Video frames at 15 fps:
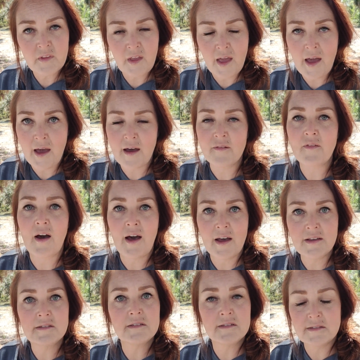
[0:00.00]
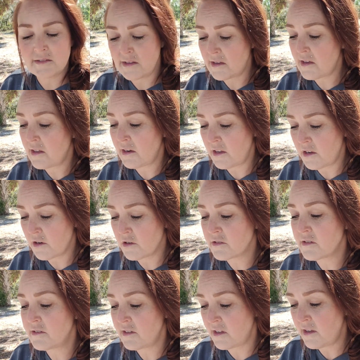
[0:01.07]
to have eyes to see and
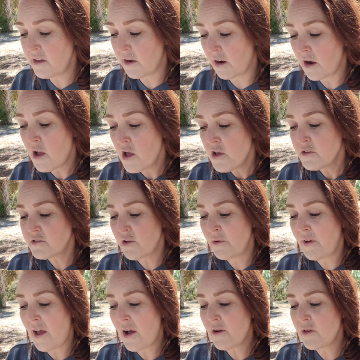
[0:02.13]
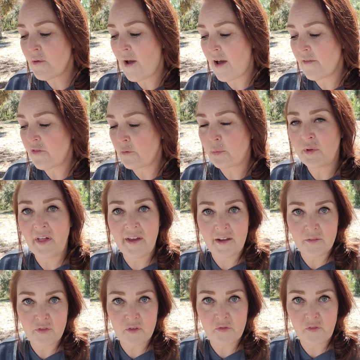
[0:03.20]
ears to hear. So now you have the
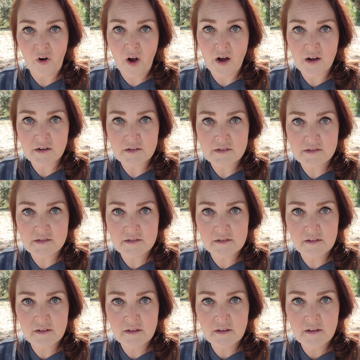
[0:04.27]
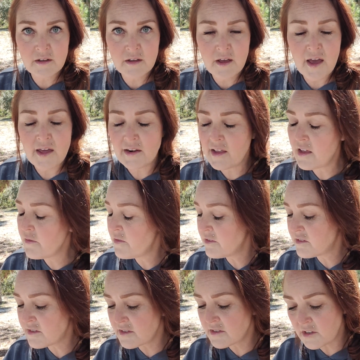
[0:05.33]
plague of the frogs and
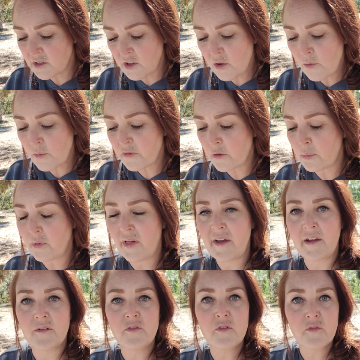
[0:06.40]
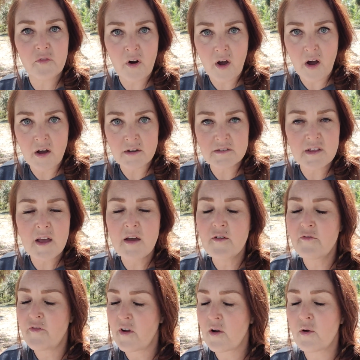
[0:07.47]
even still, with the plague of the frogs,
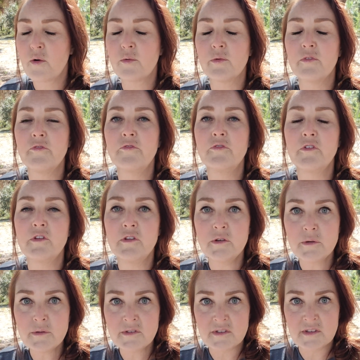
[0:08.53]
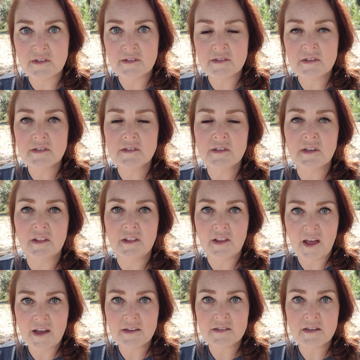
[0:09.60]
Pharaoh refuses to
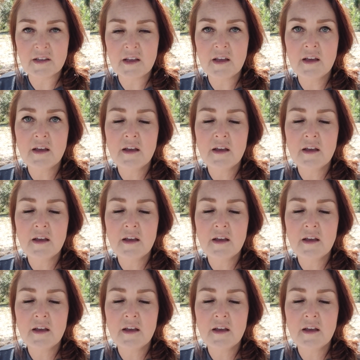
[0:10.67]
let